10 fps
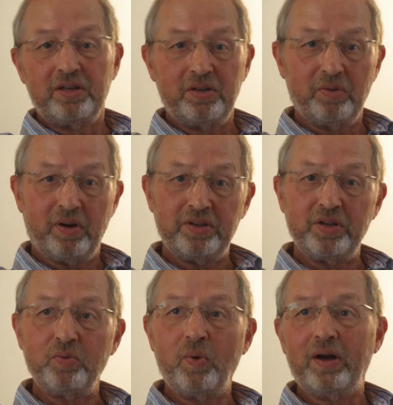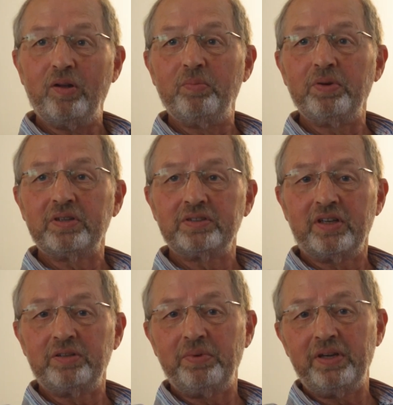who I knew well because
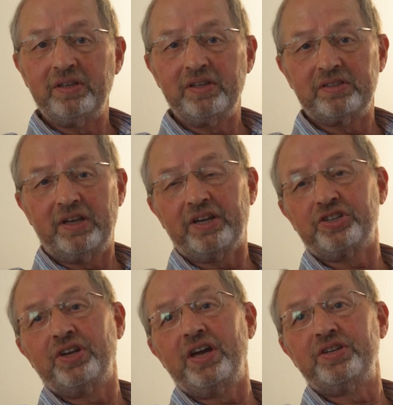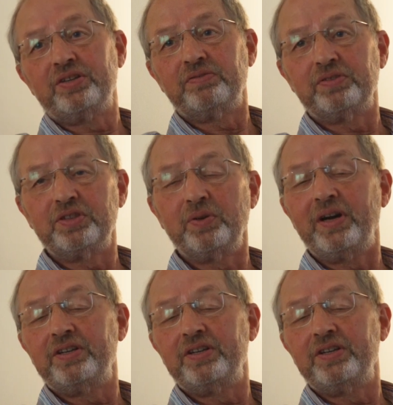I'd been his election agent for two